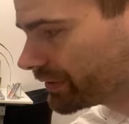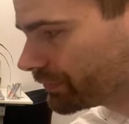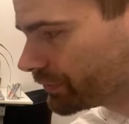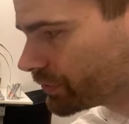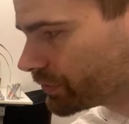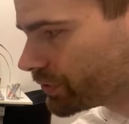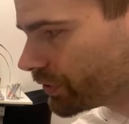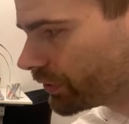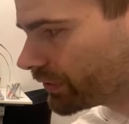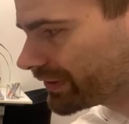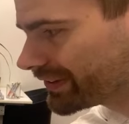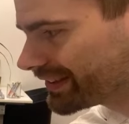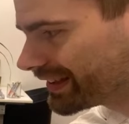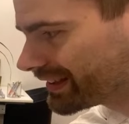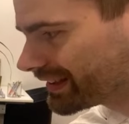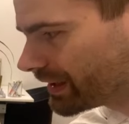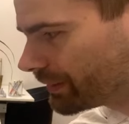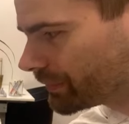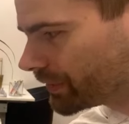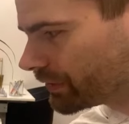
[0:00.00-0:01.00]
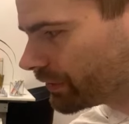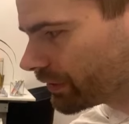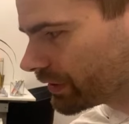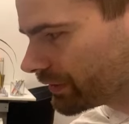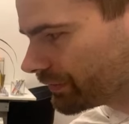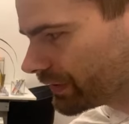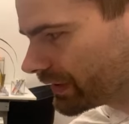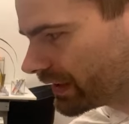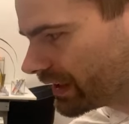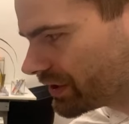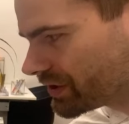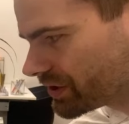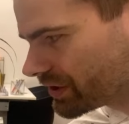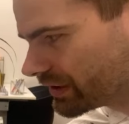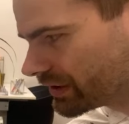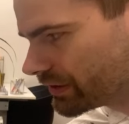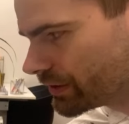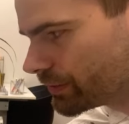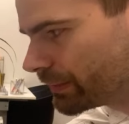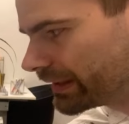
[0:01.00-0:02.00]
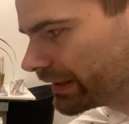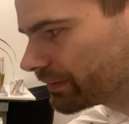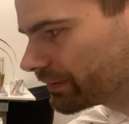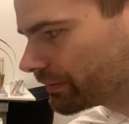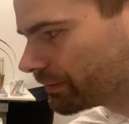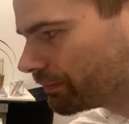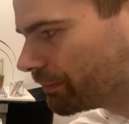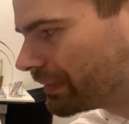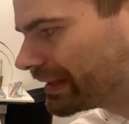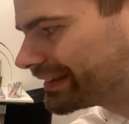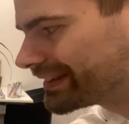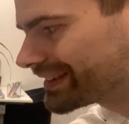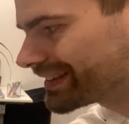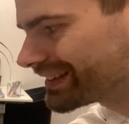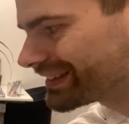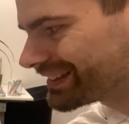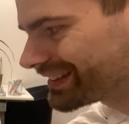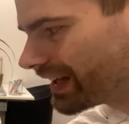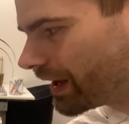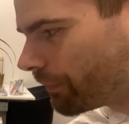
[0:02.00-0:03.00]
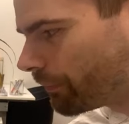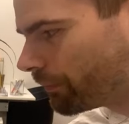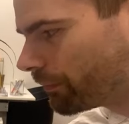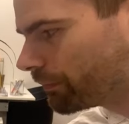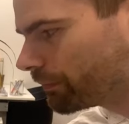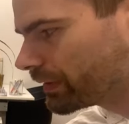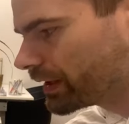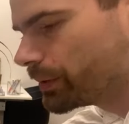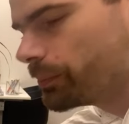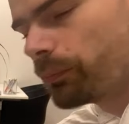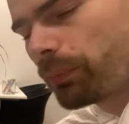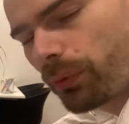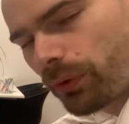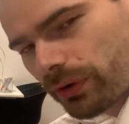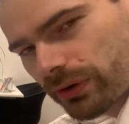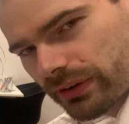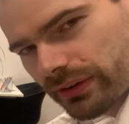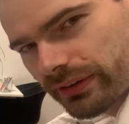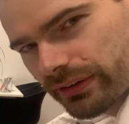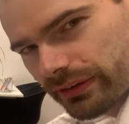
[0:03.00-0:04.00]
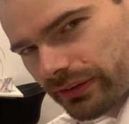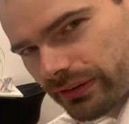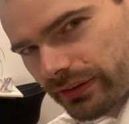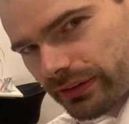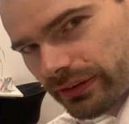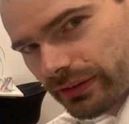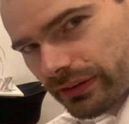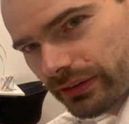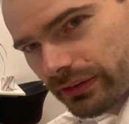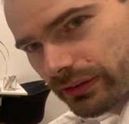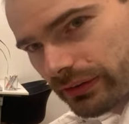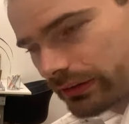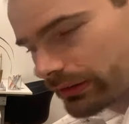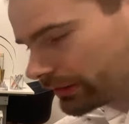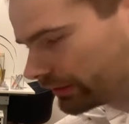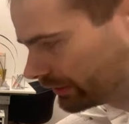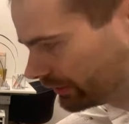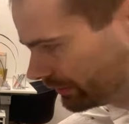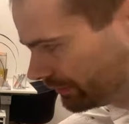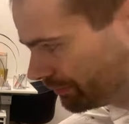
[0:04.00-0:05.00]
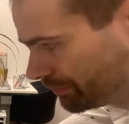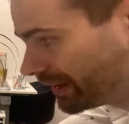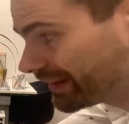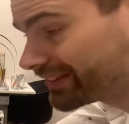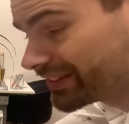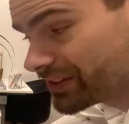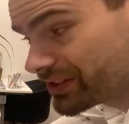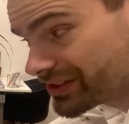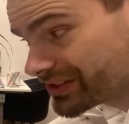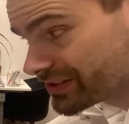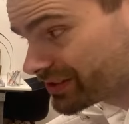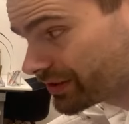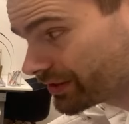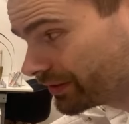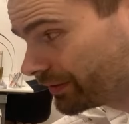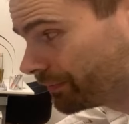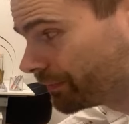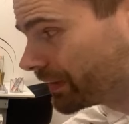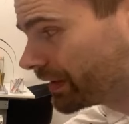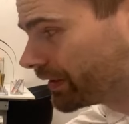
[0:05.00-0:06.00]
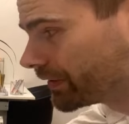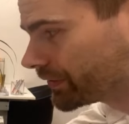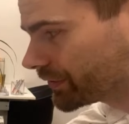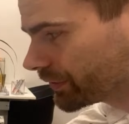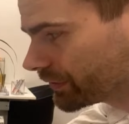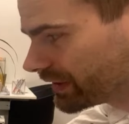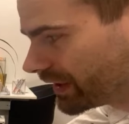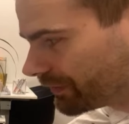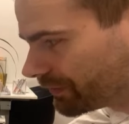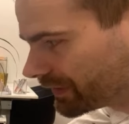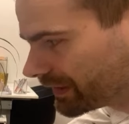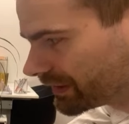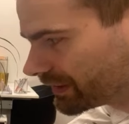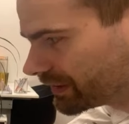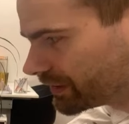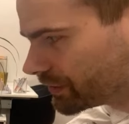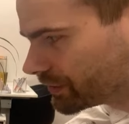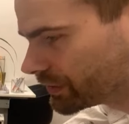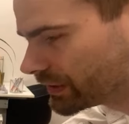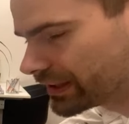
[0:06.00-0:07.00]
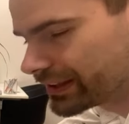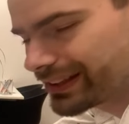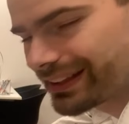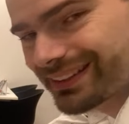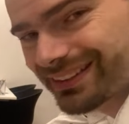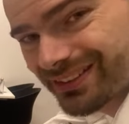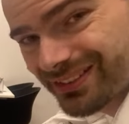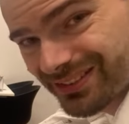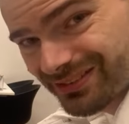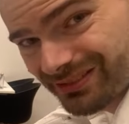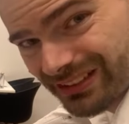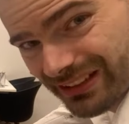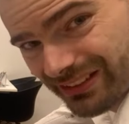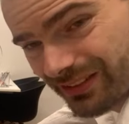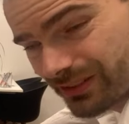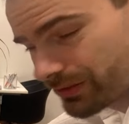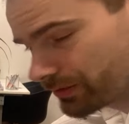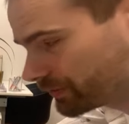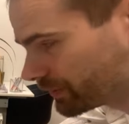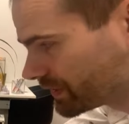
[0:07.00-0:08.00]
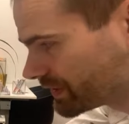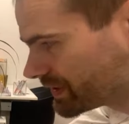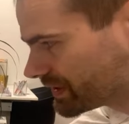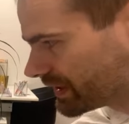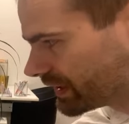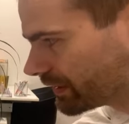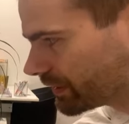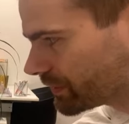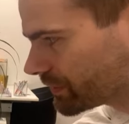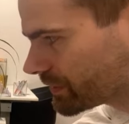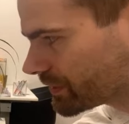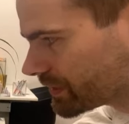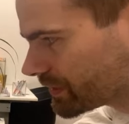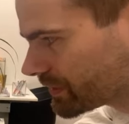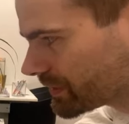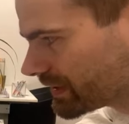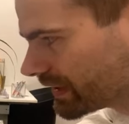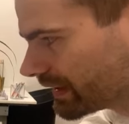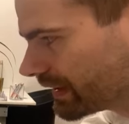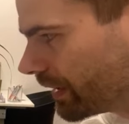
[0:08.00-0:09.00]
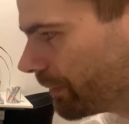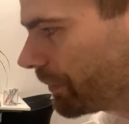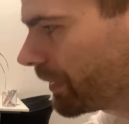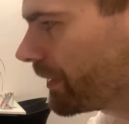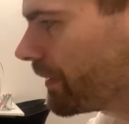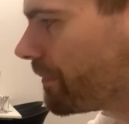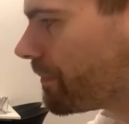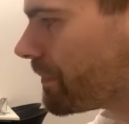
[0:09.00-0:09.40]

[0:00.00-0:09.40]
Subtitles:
if you don't set up the notification, you might miss some important messages here. So definitely do that as a first thing to set up.